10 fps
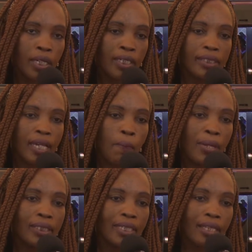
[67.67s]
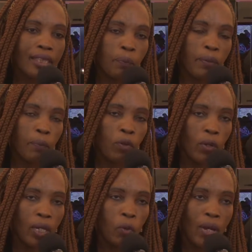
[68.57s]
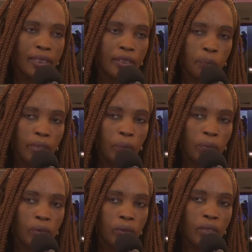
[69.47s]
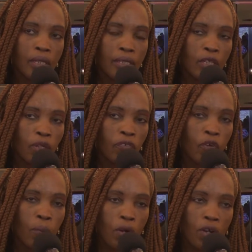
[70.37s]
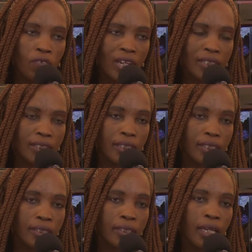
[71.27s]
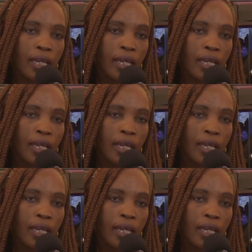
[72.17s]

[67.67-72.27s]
It happened that the people were white people, they were from overseas,